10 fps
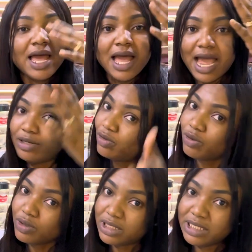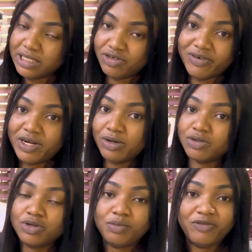I told the driver that I was
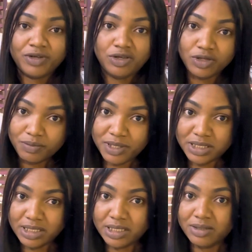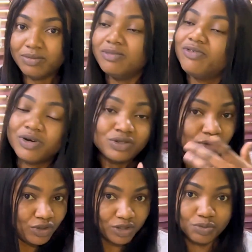going to pay for third person for us to
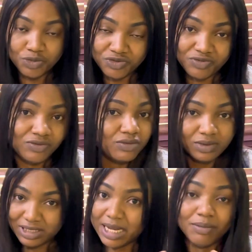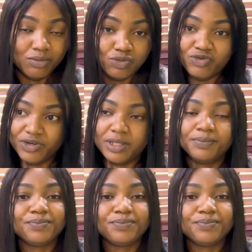just move, start moving.